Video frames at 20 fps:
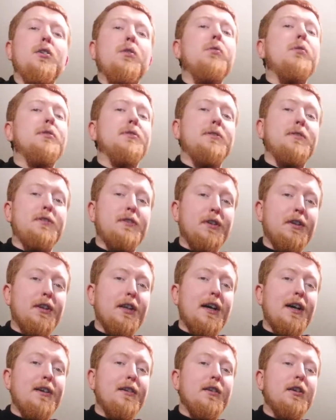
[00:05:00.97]
Once we've done
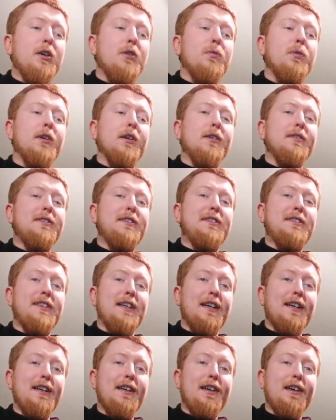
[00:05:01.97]
that, we're going to
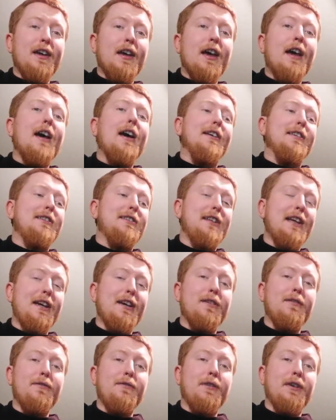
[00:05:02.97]
take our 2nd